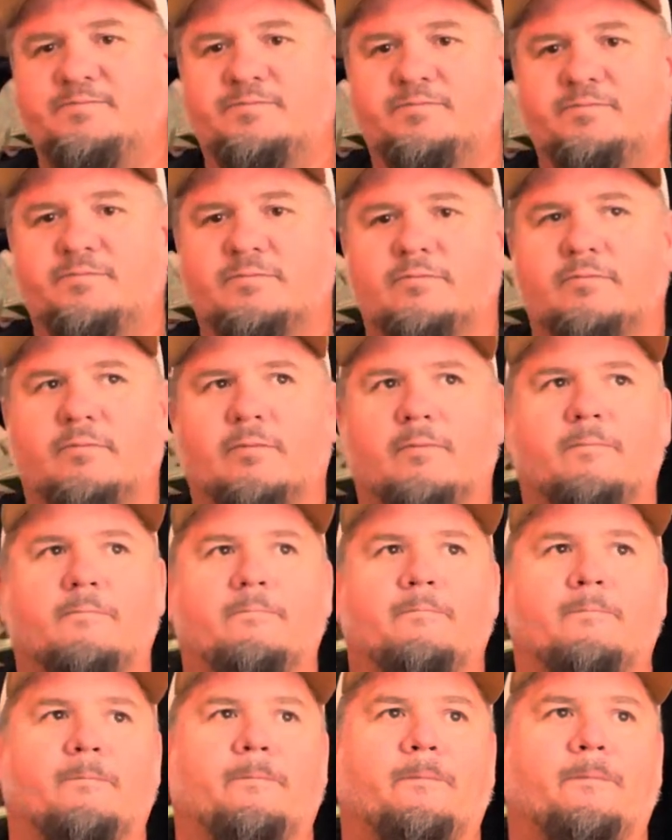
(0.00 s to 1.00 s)

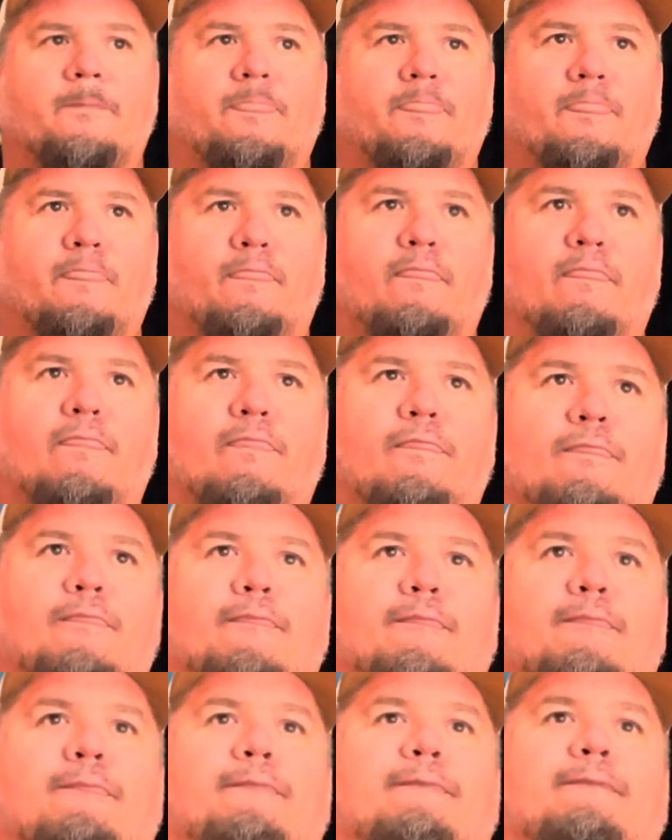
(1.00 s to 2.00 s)
(no one is talking)